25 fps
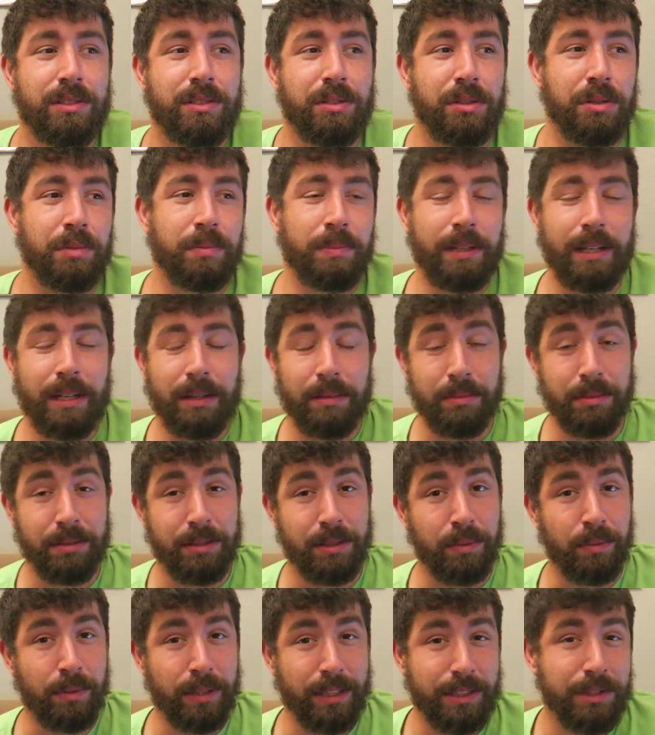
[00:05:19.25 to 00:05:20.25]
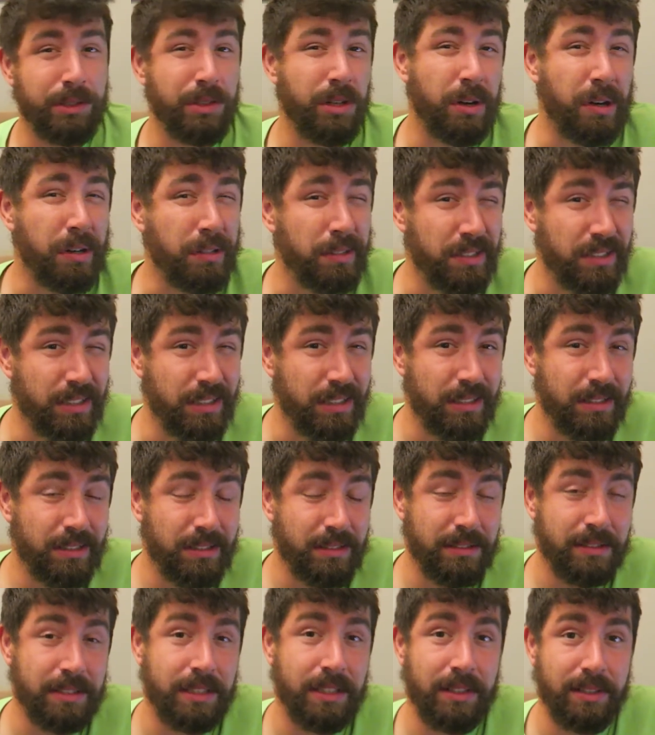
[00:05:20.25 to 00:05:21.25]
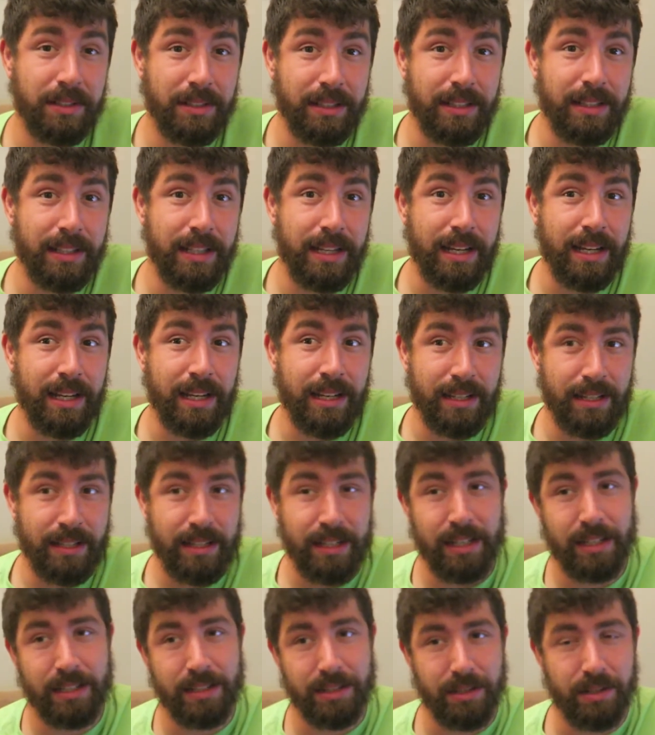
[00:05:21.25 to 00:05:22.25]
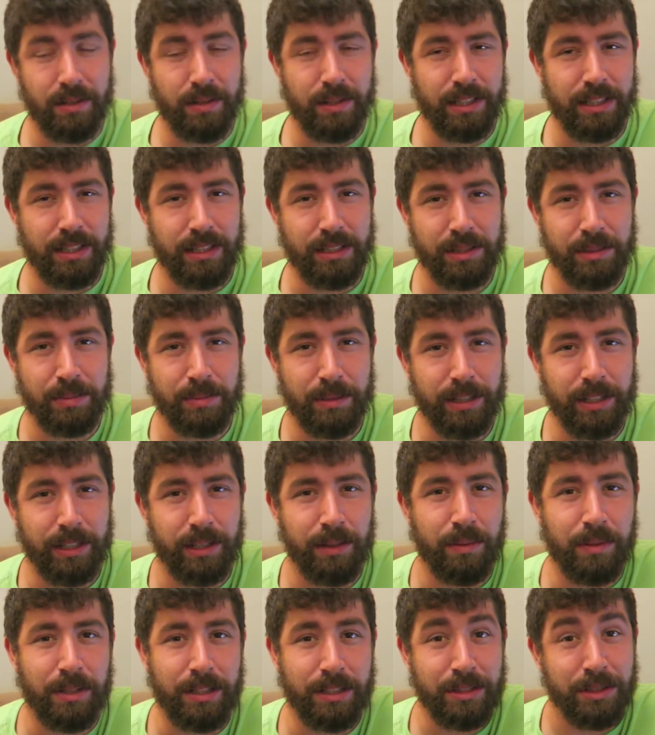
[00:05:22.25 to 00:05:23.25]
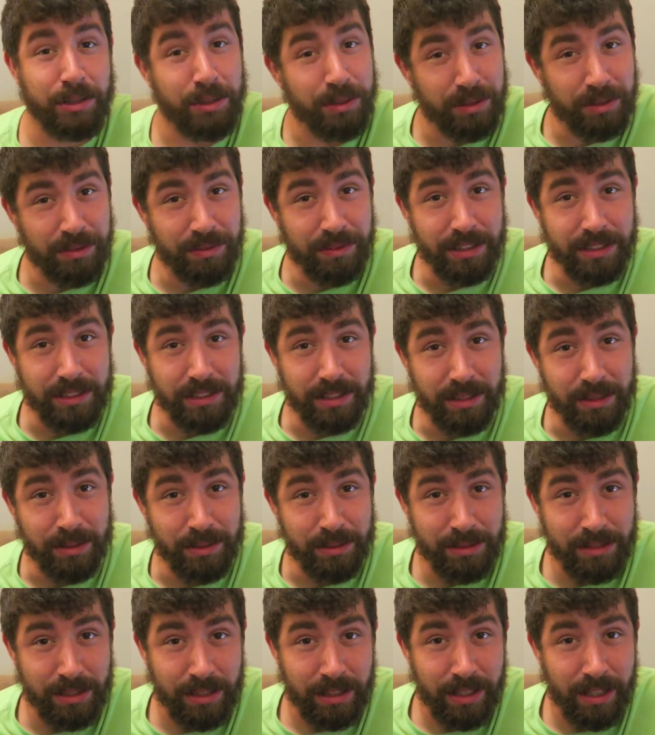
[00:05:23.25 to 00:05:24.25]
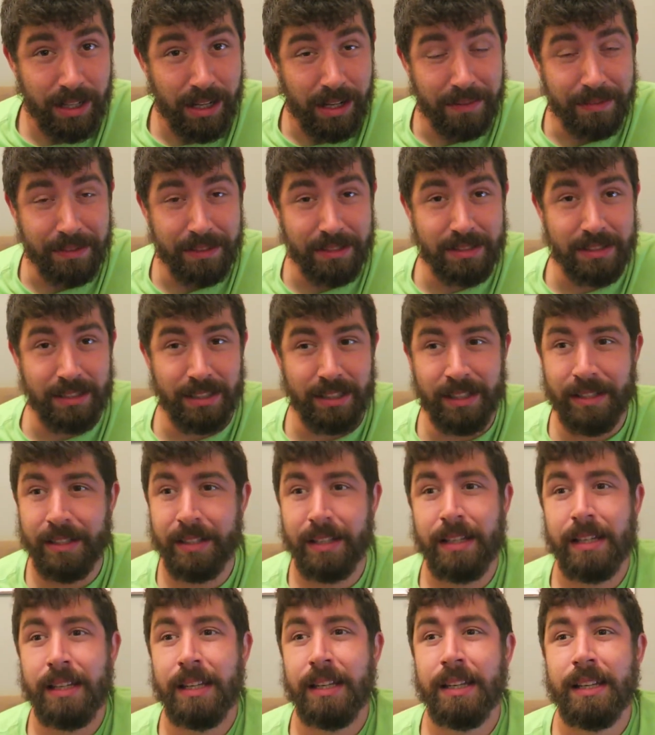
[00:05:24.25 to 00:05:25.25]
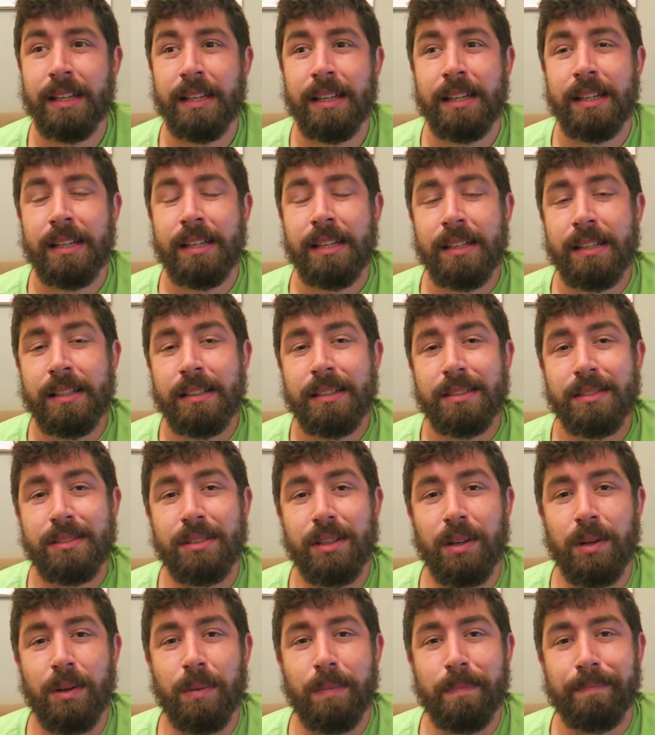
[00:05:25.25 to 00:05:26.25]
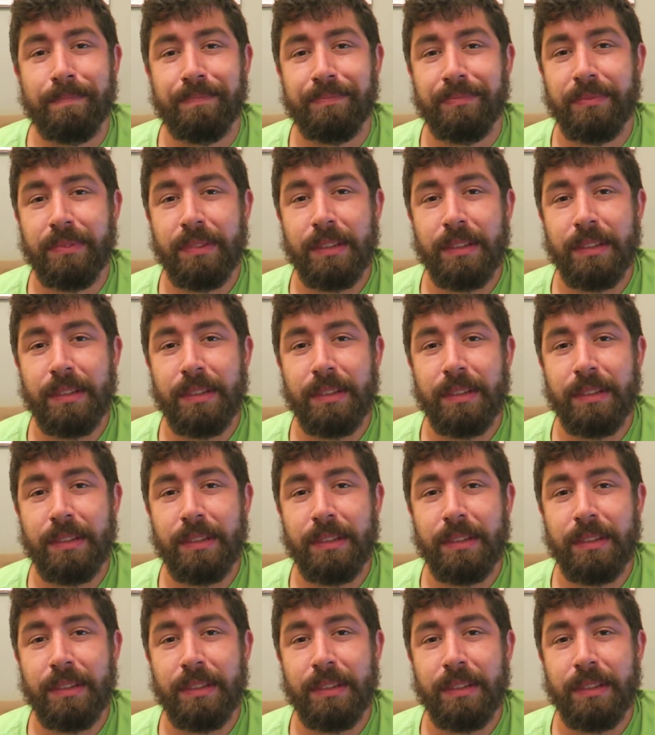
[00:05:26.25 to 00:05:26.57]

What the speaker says: to be able to recharge it during the day. And you know, on lunch break you watch YouTube videos, obviously. So